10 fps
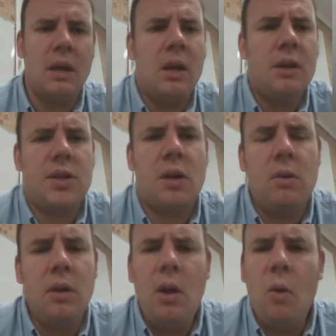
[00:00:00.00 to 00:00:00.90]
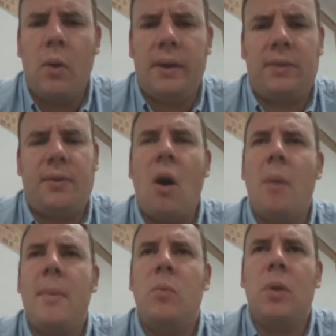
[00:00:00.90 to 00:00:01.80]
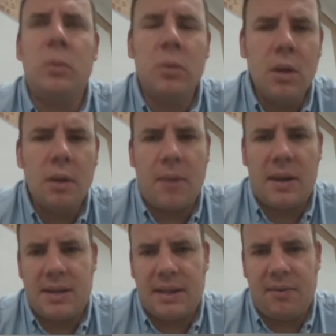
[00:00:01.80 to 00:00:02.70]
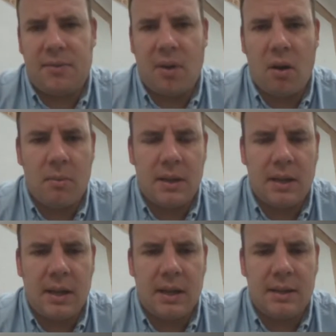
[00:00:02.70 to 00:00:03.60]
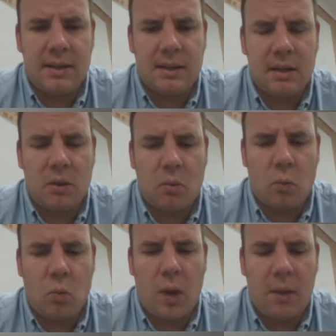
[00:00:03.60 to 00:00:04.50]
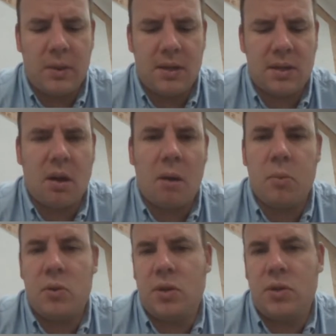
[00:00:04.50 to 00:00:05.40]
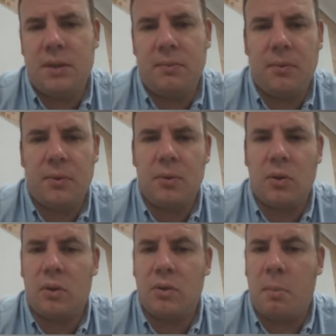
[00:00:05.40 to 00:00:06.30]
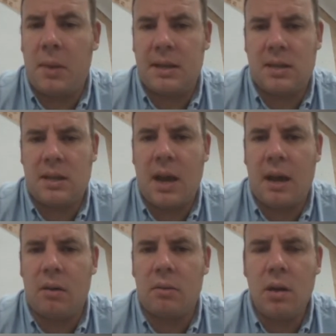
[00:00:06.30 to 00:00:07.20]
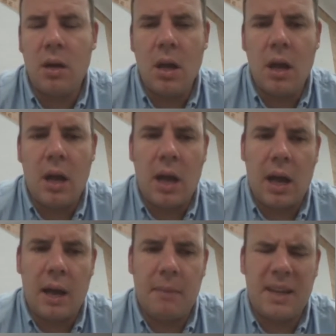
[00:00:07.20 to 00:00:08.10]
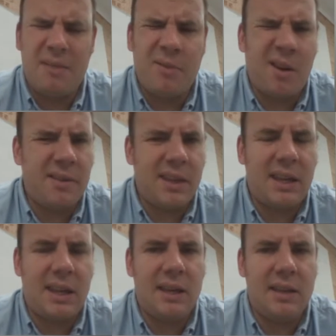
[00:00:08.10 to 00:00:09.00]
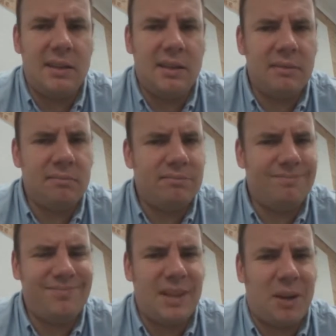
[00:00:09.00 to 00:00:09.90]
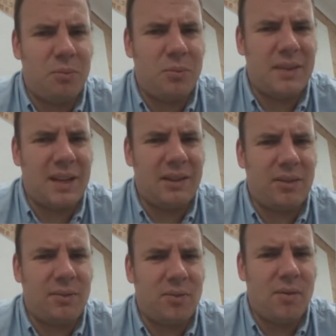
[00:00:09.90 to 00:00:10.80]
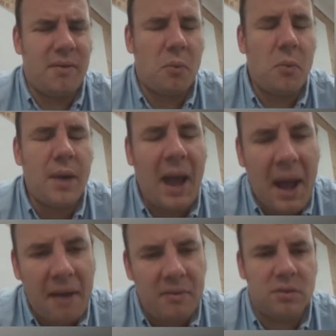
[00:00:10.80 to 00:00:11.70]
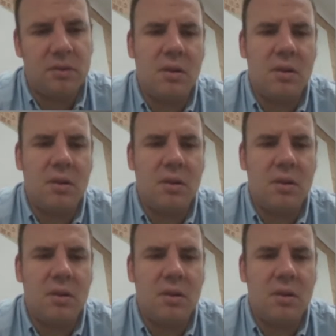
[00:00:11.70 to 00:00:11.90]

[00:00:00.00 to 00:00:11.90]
So what is farming? Well, basically farming is where we start producing food on a bigger scale. Now you might be thinking, no, we've done this forever. We haven't.